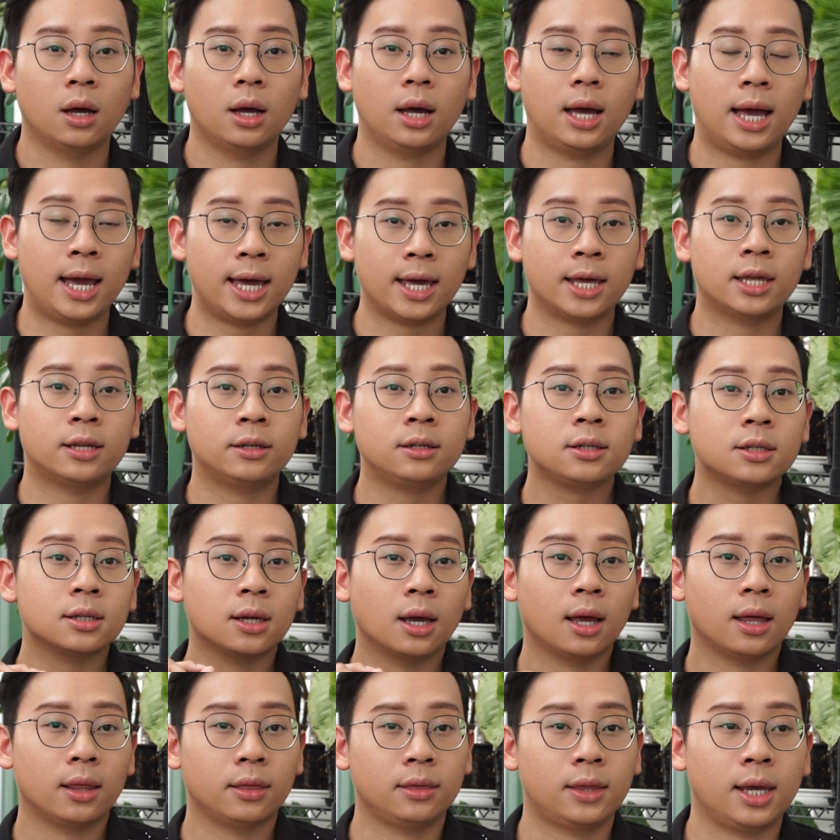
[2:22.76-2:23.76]
and
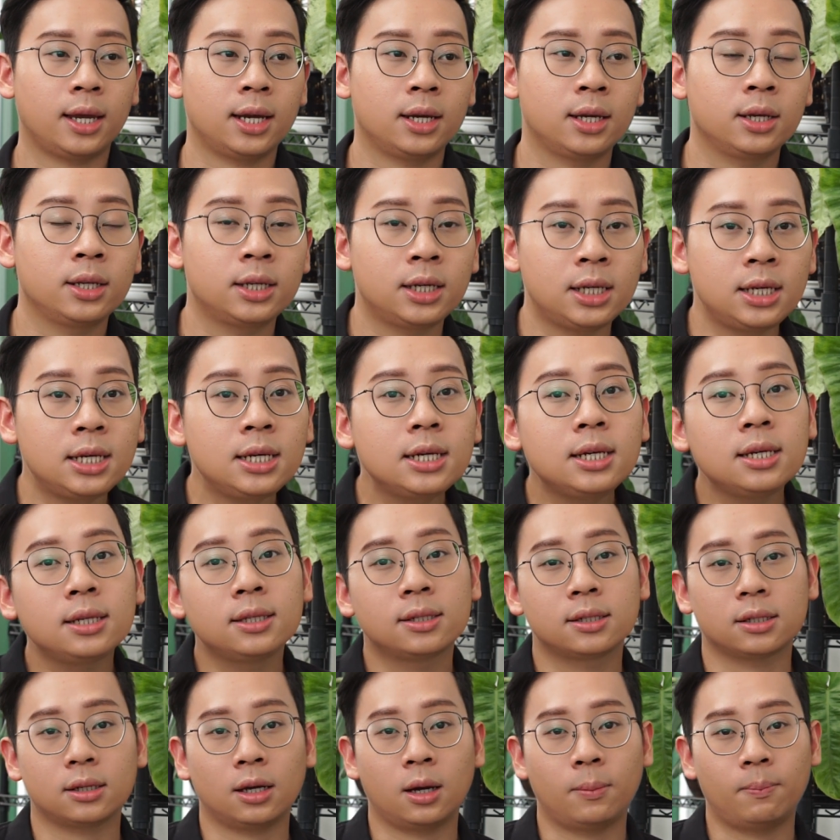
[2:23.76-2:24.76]
they
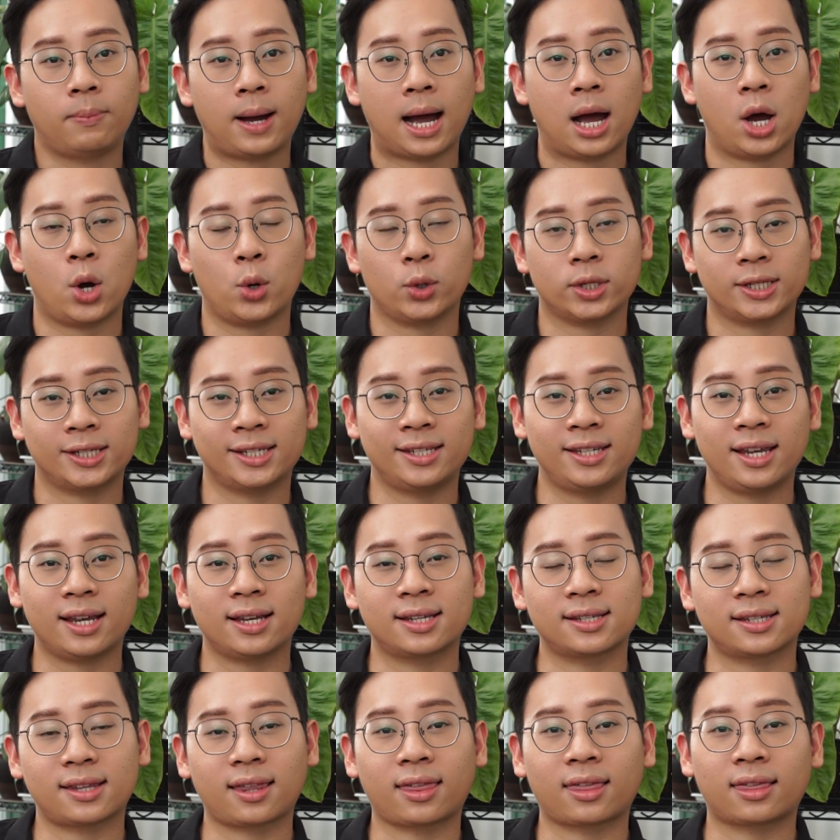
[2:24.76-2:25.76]
need about
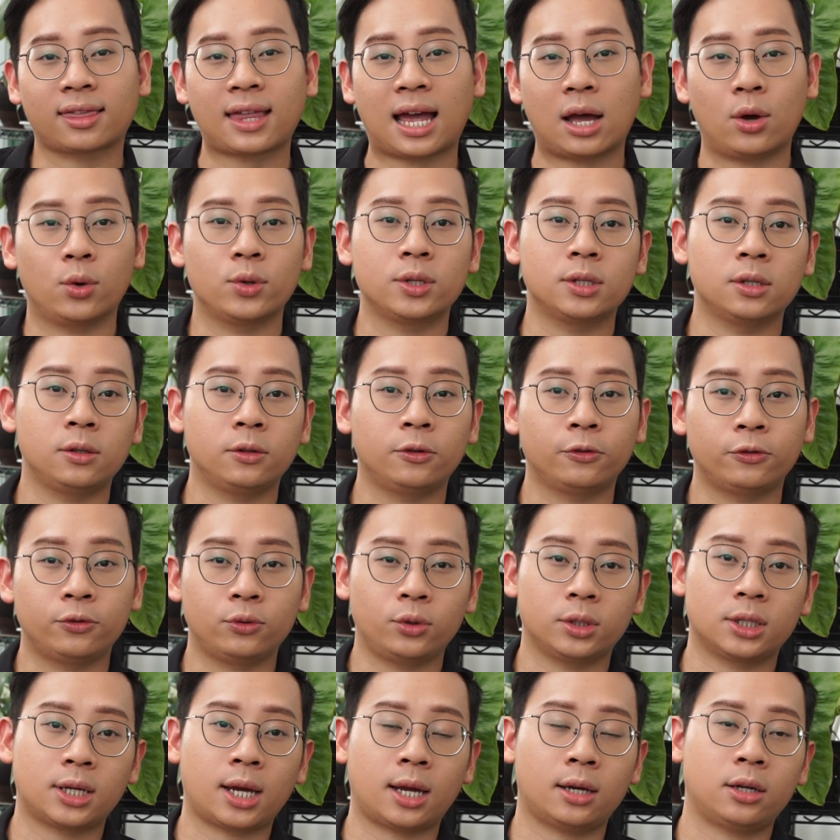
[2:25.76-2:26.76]
6,000
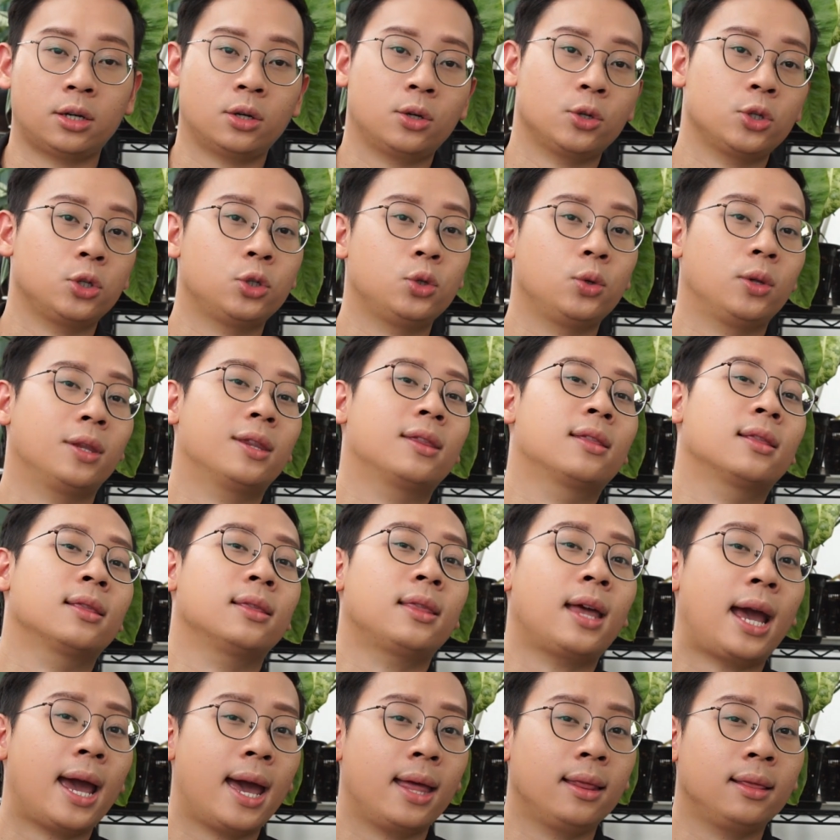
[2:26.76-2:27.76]
foot candles to
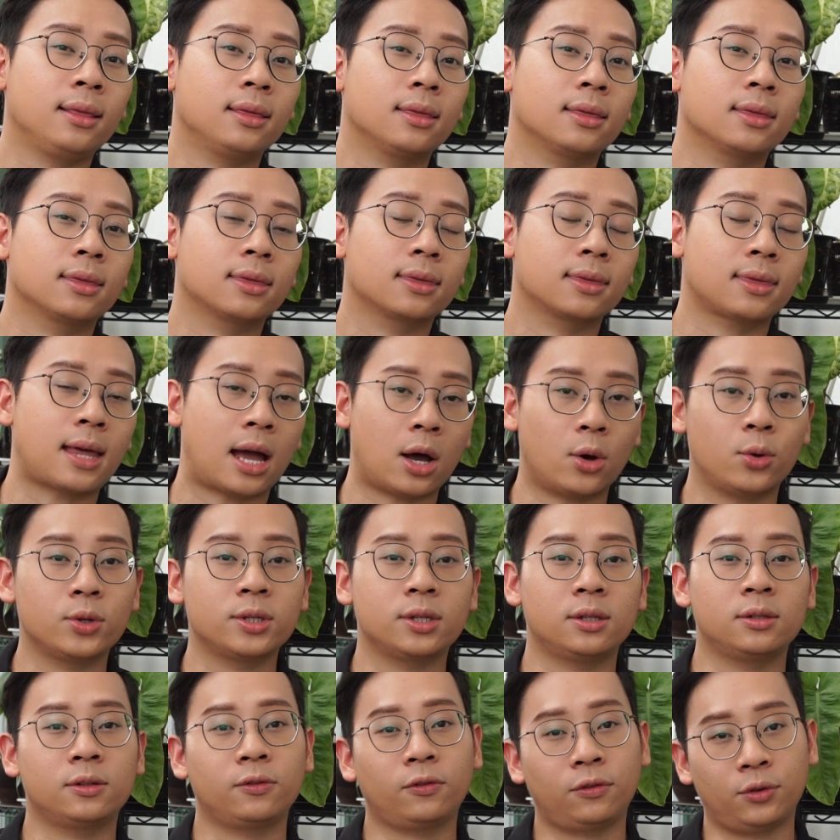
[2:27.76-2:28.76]

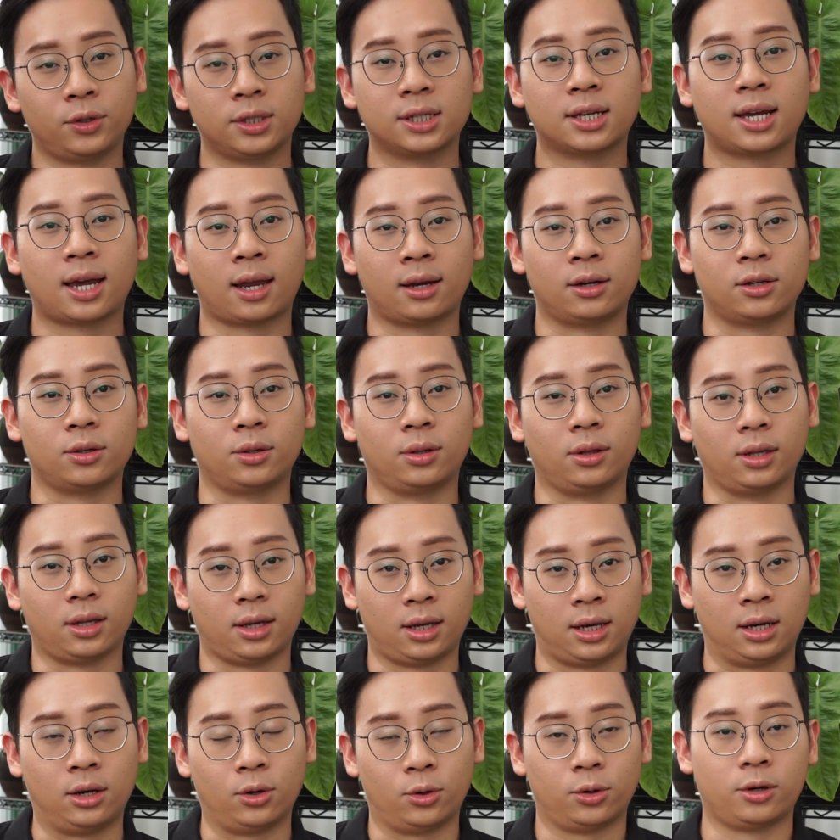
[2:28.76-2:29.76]
10,000 foot candle
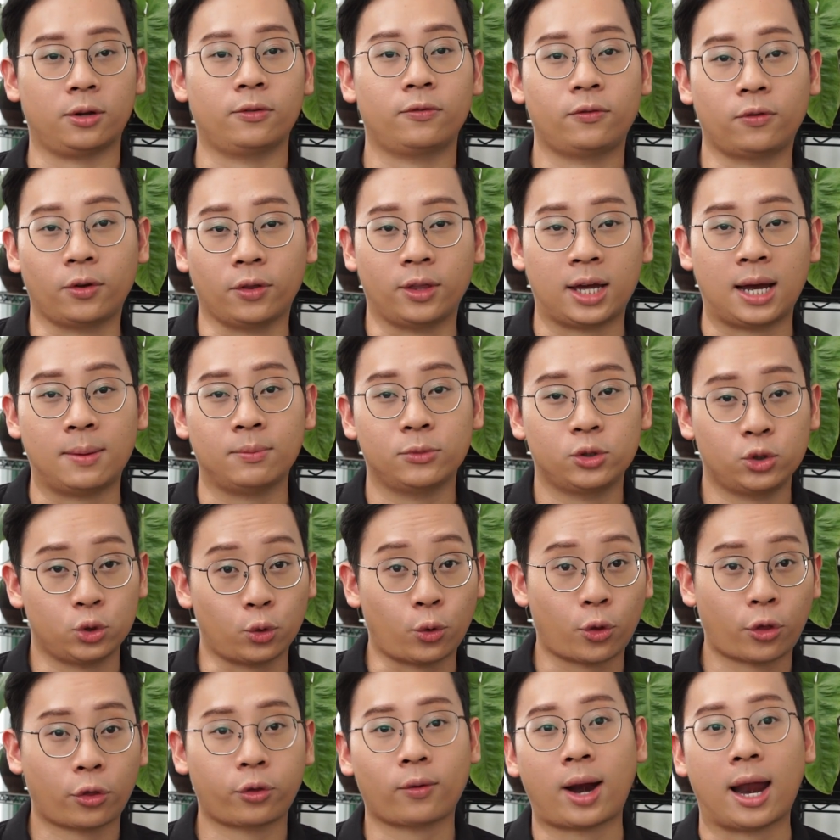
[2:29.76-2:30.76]
in order for them to
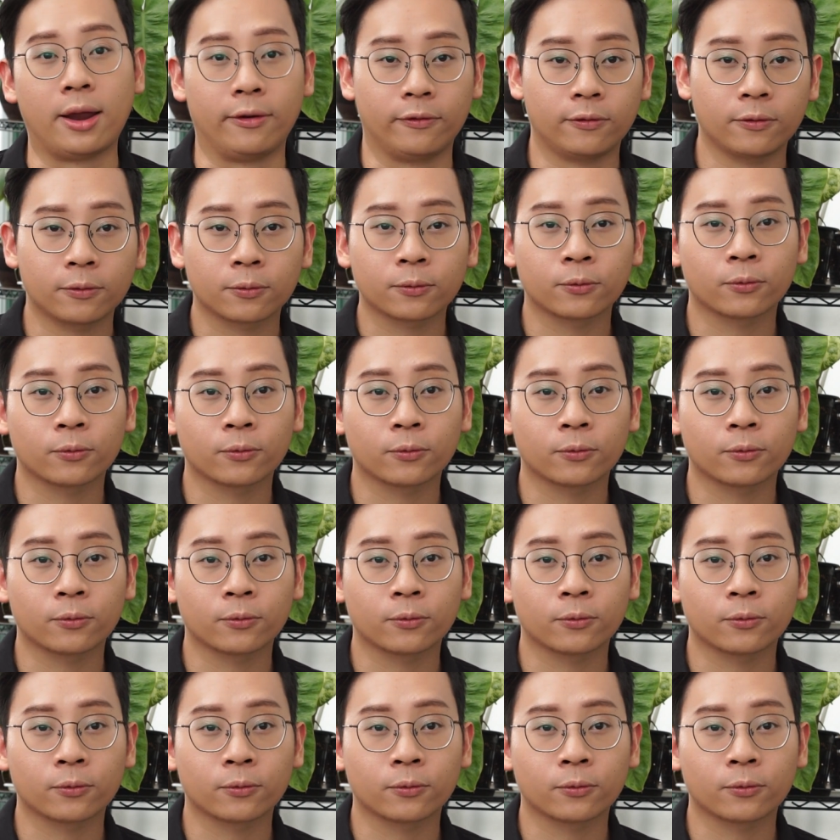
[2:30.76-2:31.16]
thrive.